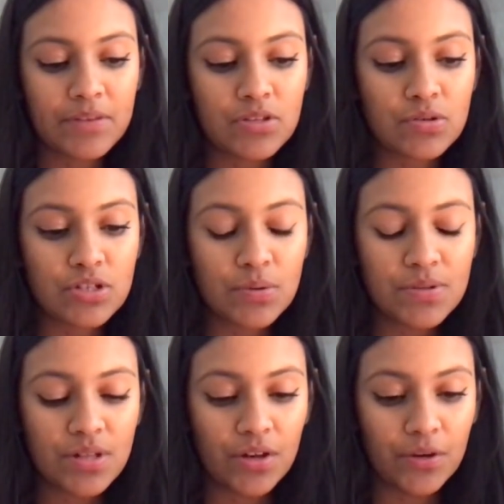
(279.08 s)
So she
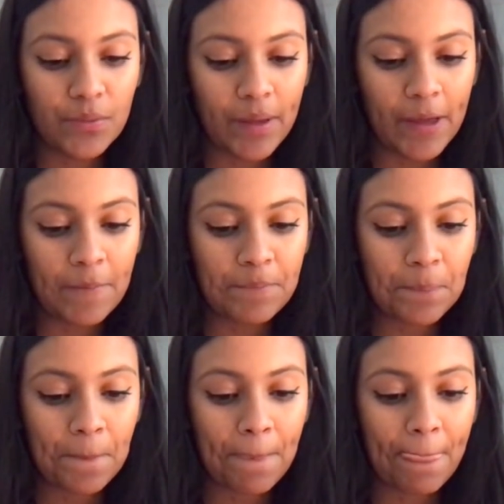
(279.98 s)
was on her way,
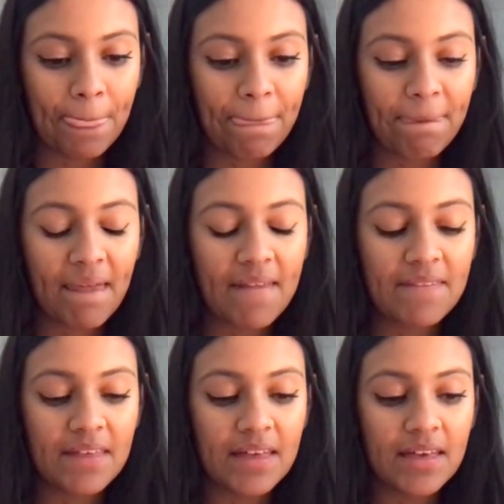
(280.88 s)
and
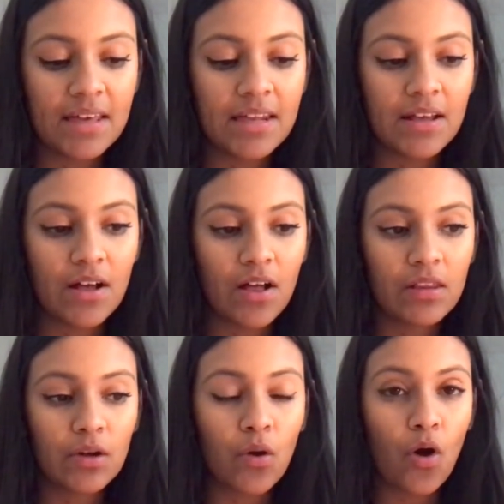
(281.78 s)
then
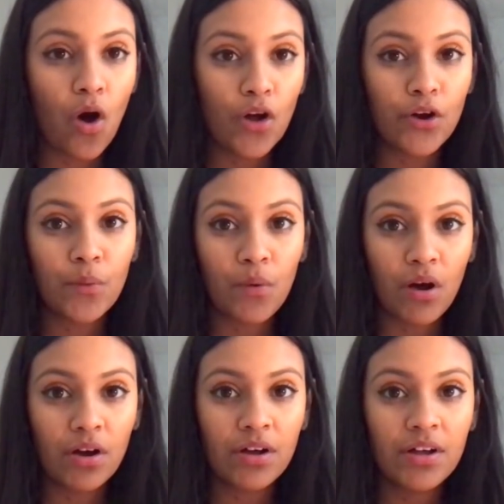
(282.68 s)
like on our
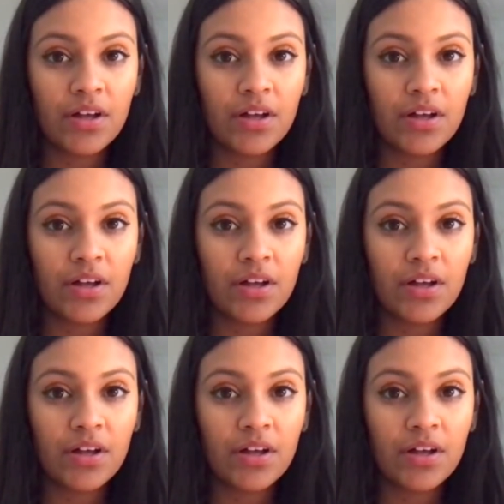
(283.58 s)
walk,